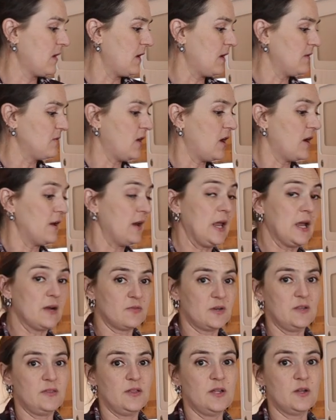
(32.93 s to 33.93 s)
I've got
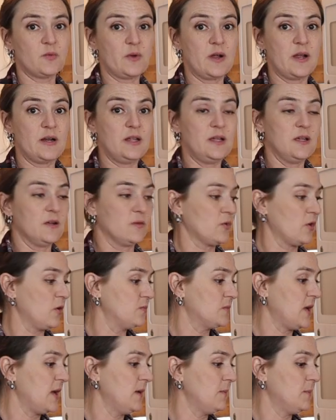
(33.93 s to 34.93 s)
everything ready at
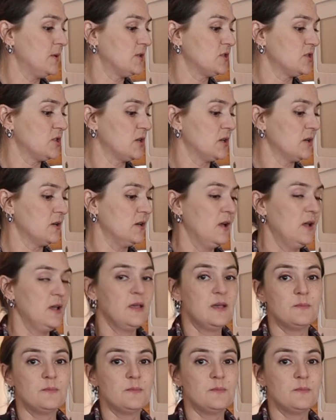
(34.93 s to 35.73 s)
room temperature.